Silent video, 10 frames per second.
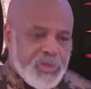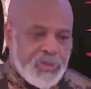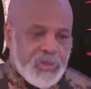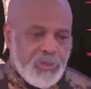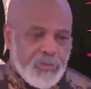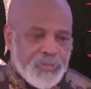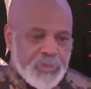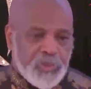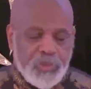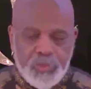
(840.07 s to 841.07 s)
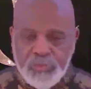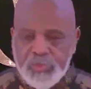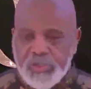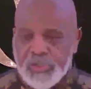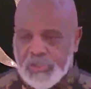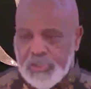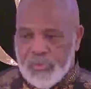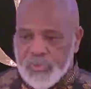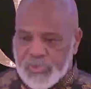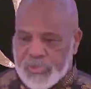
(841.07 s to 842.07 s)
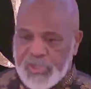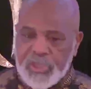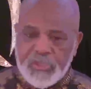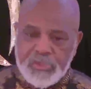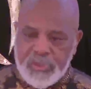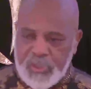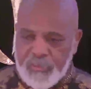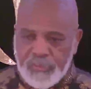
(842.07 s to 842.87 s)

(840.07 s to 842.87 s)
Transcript: the European Union, and he was saying to them,